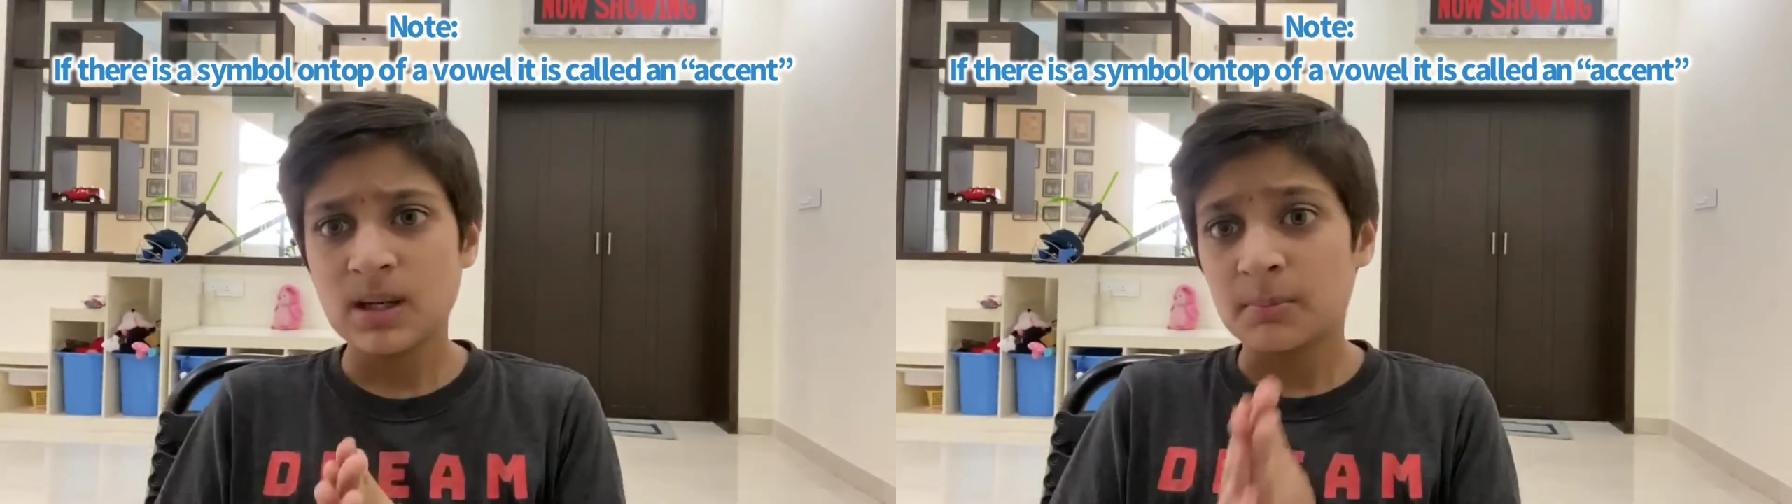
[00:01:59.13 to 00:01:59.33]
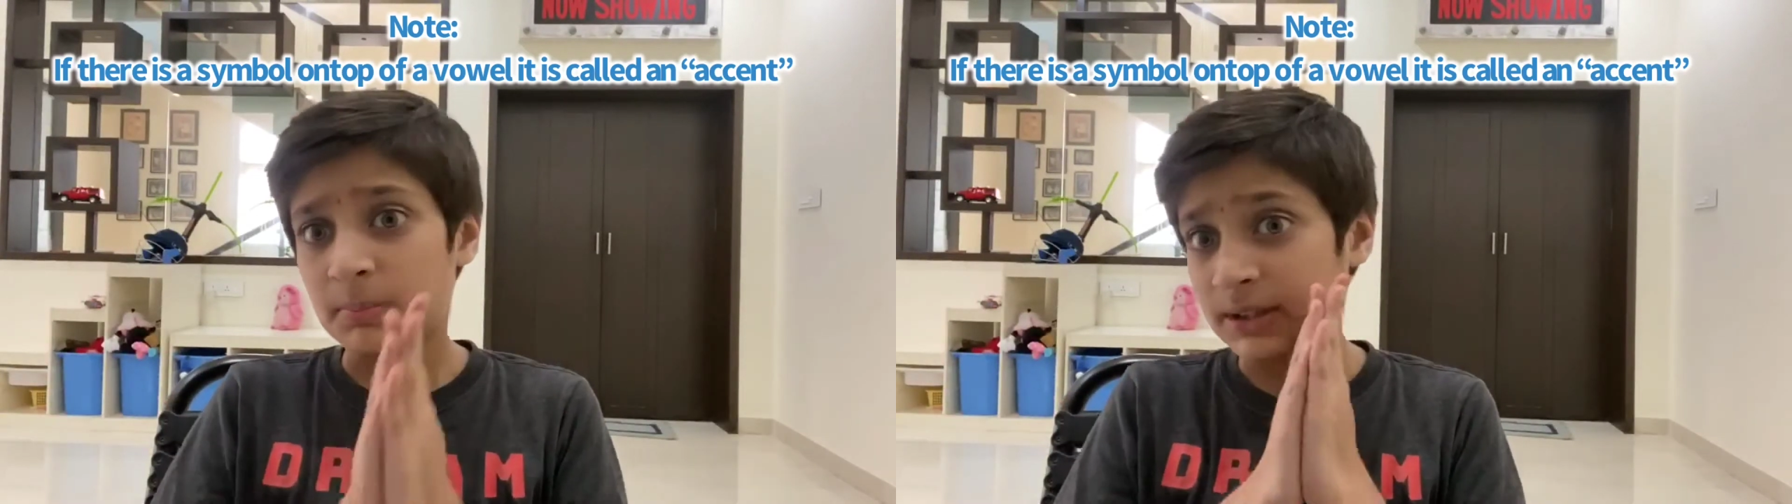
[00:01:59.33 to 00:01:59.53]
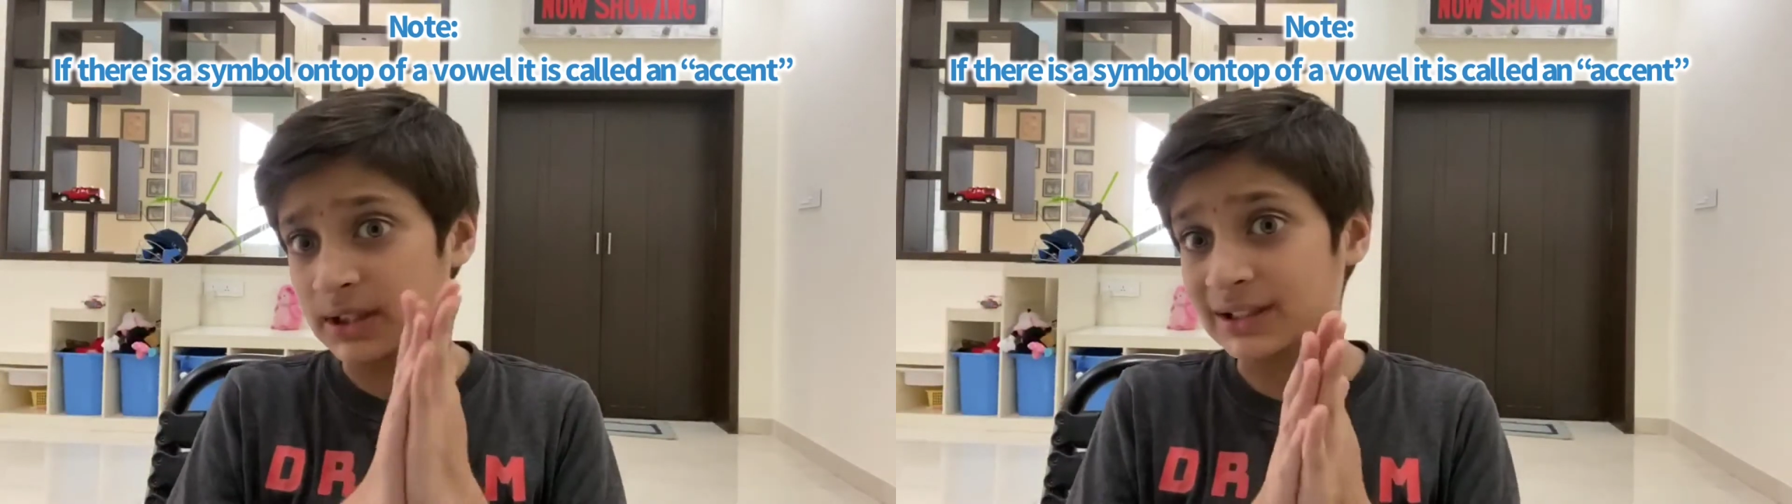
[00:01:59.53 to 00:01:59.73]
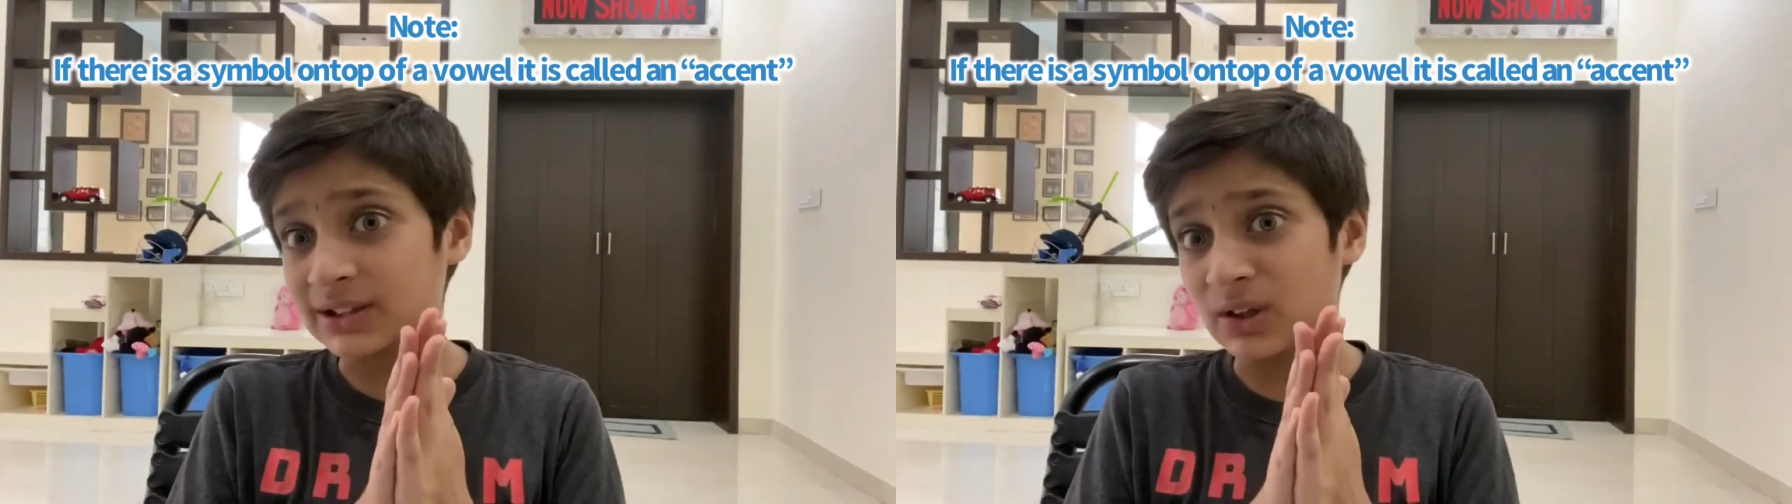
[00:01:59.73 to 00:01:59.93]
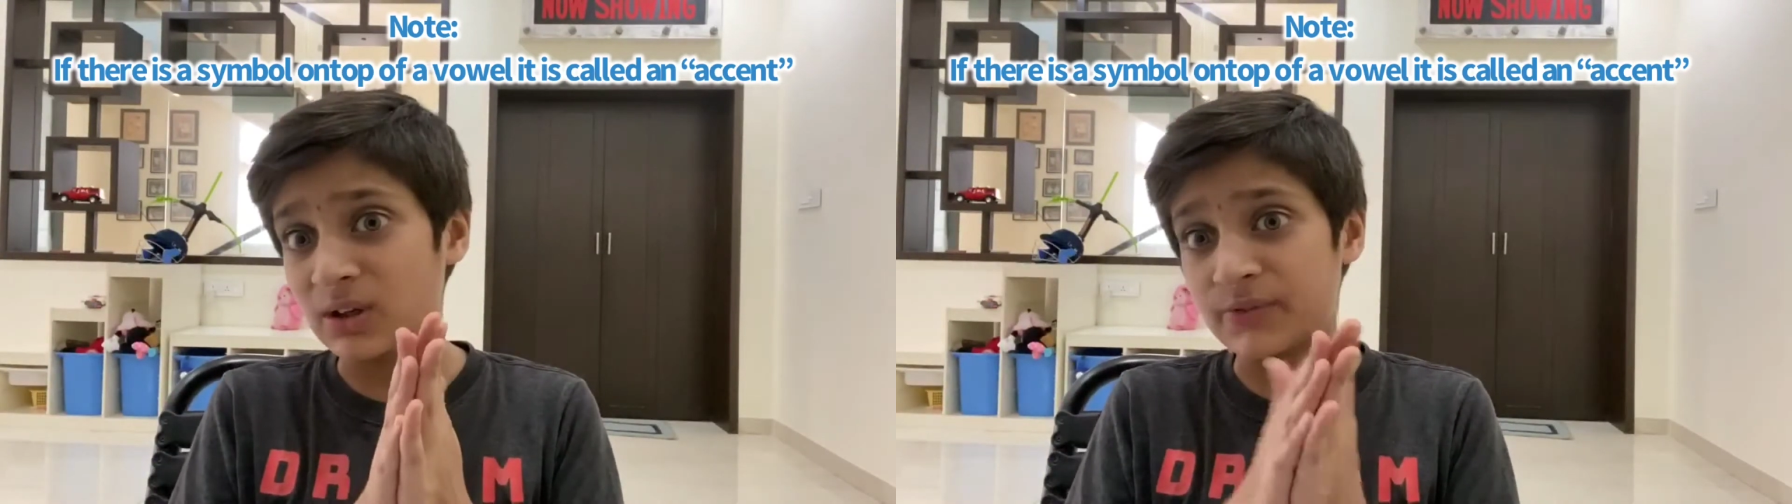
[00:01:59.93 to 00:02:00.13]
But just
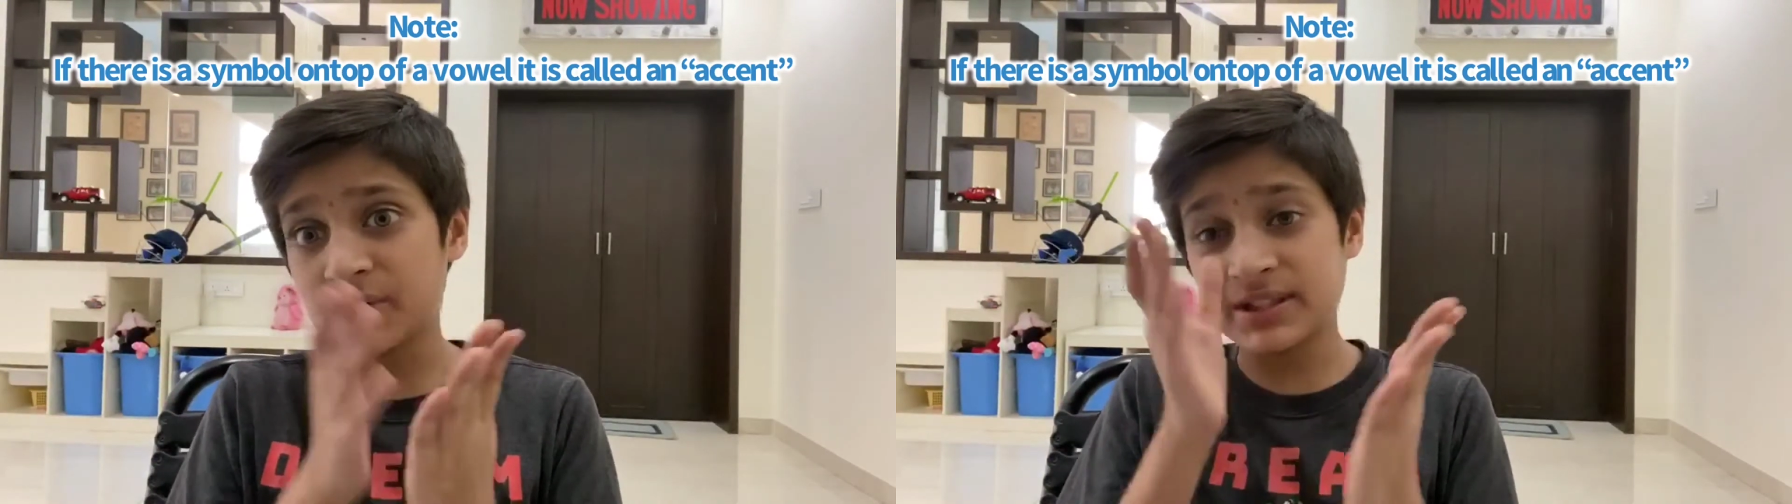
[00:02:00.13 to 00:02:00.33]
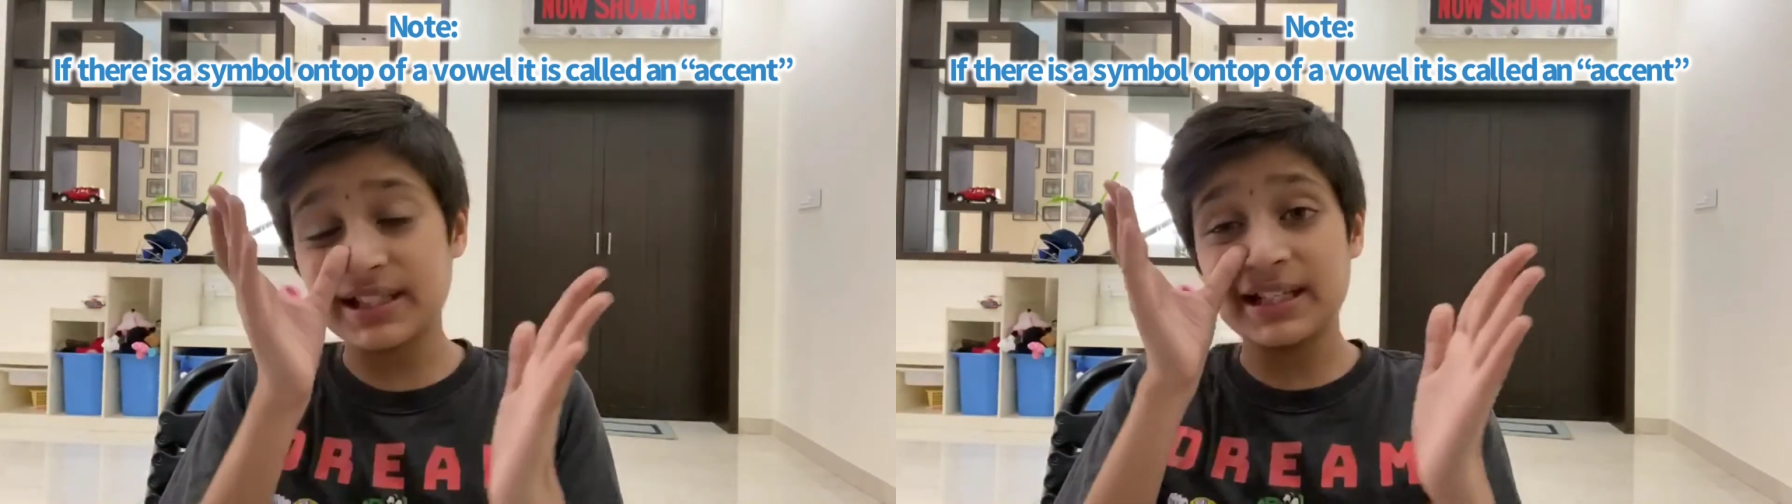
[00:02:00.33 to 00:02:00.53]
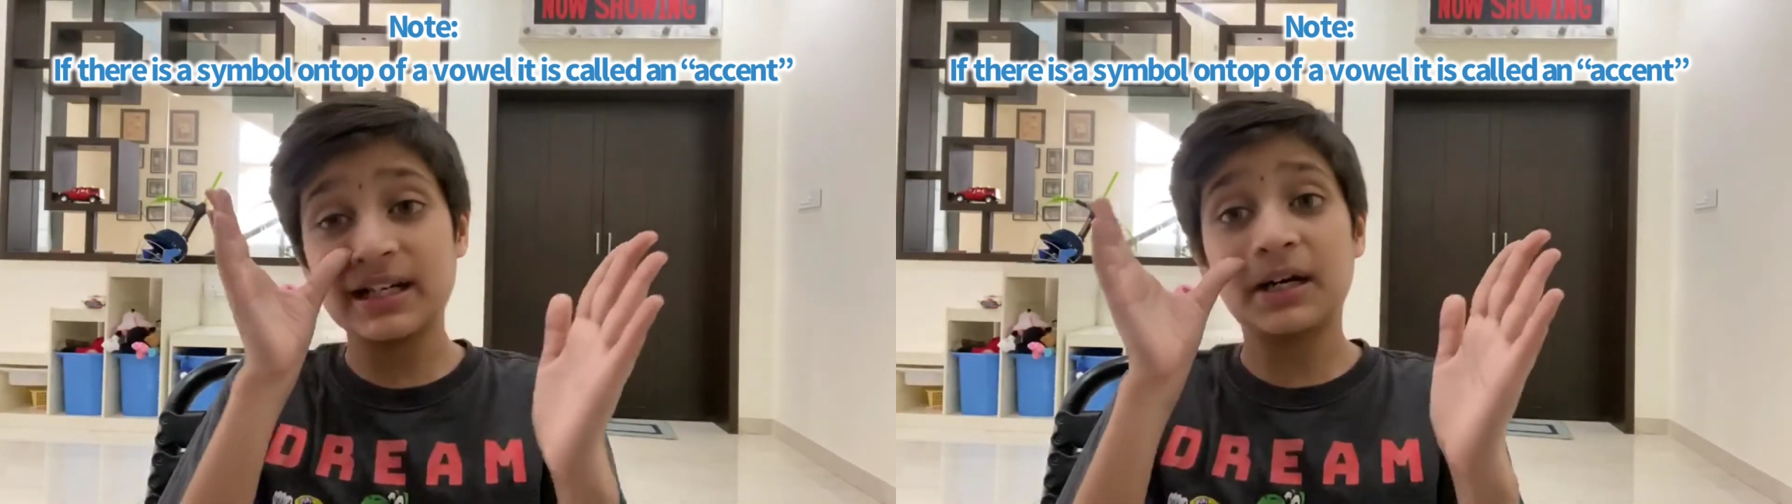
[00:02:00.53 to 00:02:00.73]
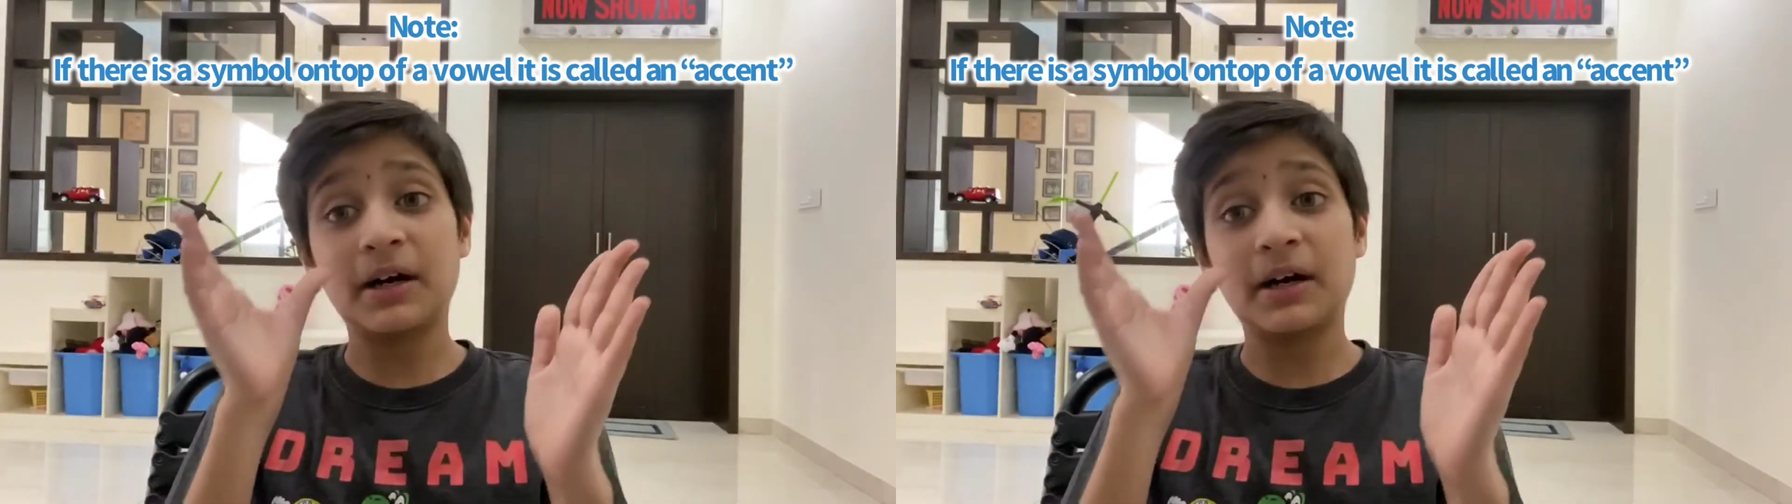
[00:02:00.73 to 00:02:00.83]
know if you see